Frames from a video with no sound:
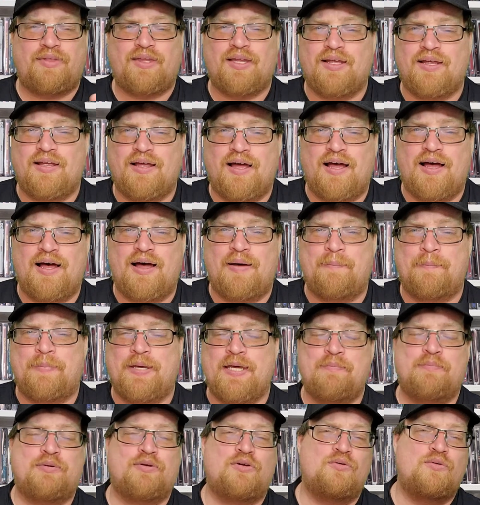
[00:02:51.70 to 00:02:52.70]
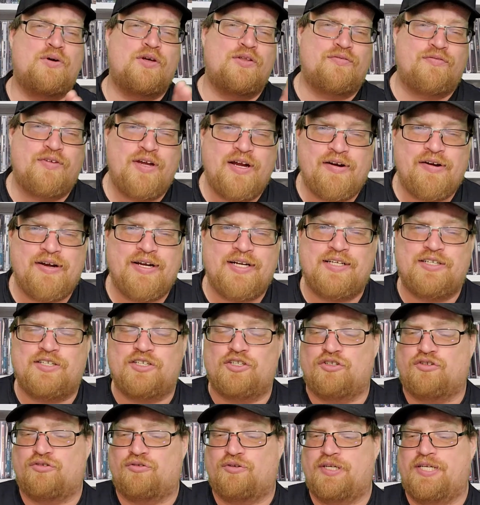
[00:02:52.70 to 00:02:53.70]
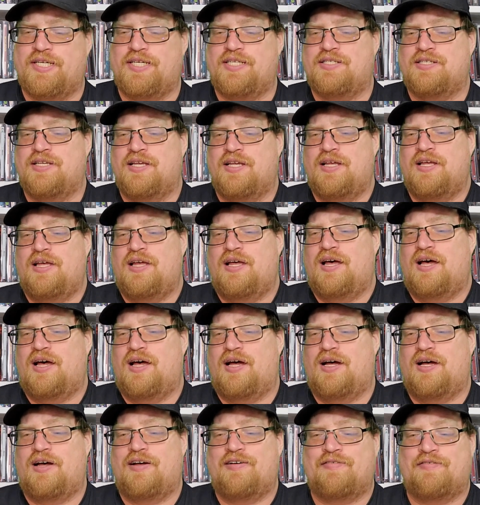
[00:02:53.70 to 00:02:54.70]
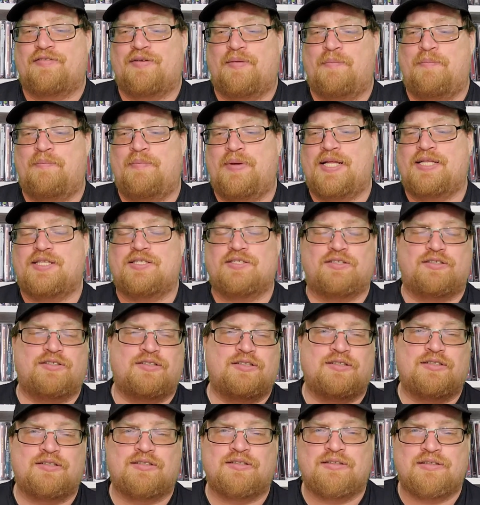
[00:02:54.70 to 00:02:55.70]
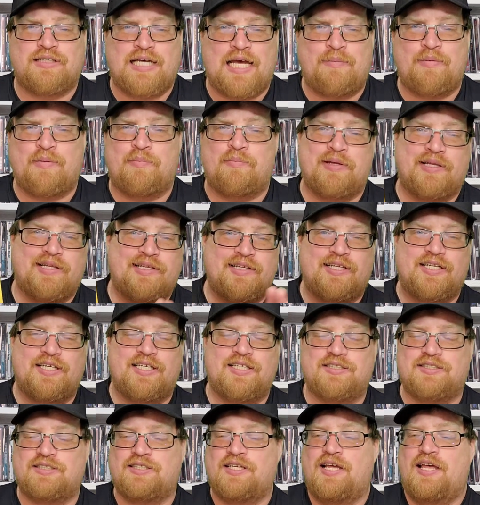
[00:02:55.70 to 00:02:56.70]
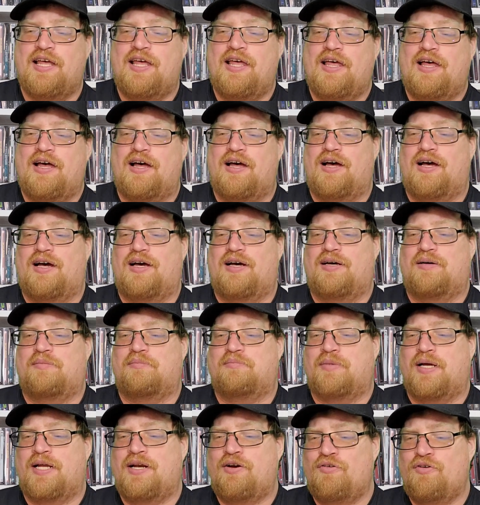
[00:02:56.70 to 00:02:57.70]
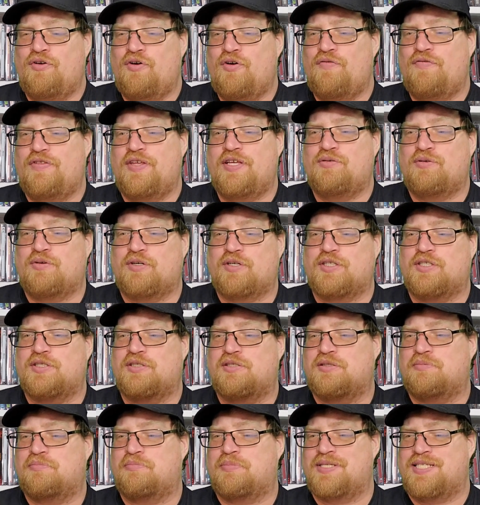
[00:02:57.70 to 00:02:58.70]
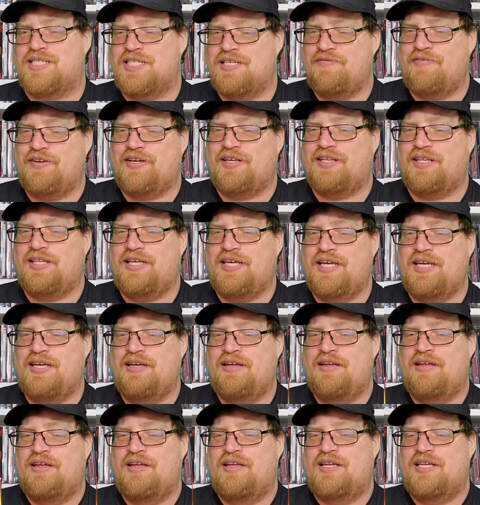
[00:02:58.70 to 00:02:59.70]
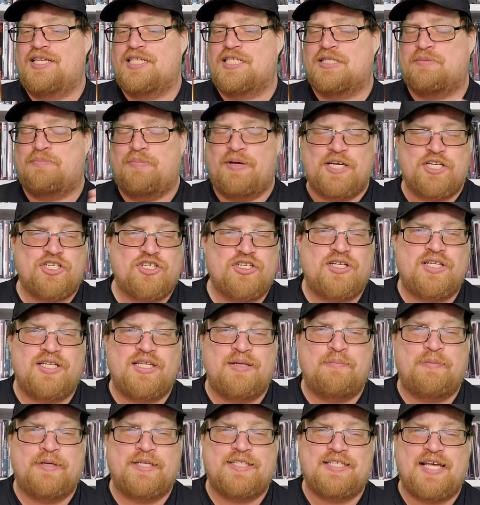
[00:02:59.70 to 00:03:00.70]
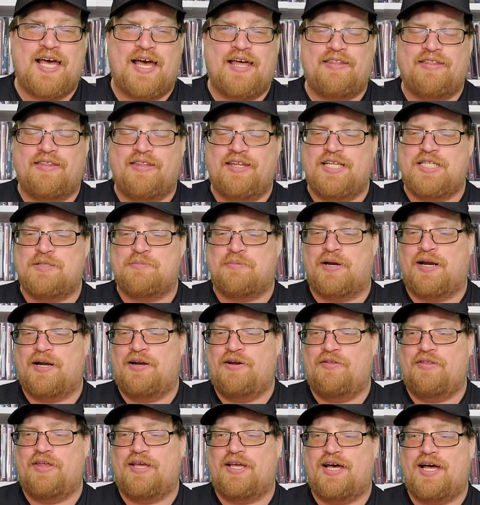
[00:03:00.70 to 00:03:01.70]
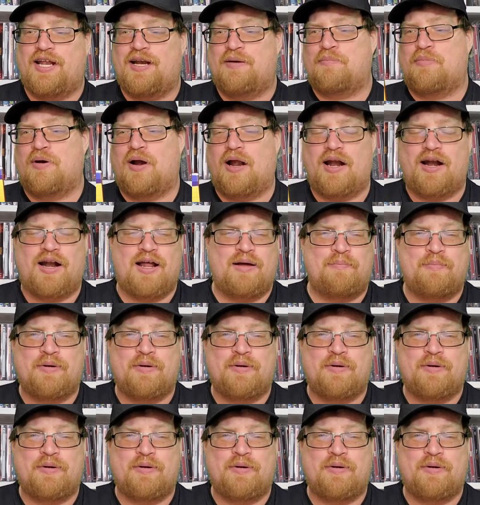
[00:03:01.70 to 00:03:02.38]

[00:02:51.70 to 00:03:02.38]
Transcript: um, people with varying degrees of mental capabilities. Um, I don't know if they were specifically Special Olympics athletes, but I know they kind of brought it up a